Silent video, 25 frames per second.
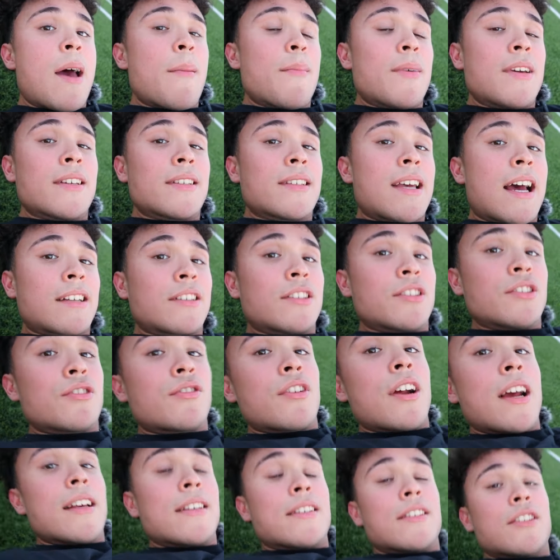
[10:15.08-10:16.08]
Hammy is acting
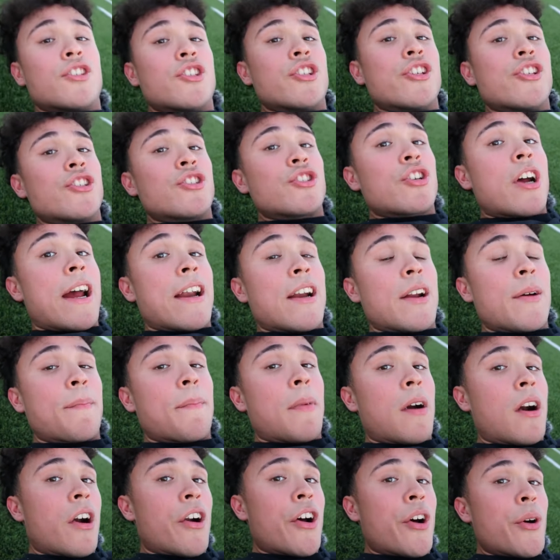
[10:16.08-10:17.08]
crazy. She's trying to
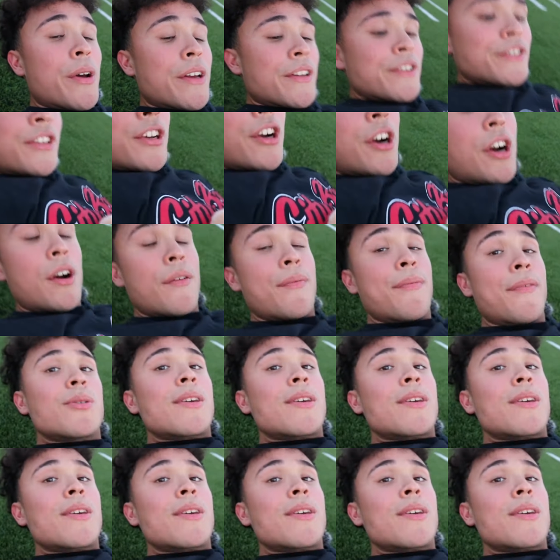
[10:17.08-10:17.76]
burrow in turf.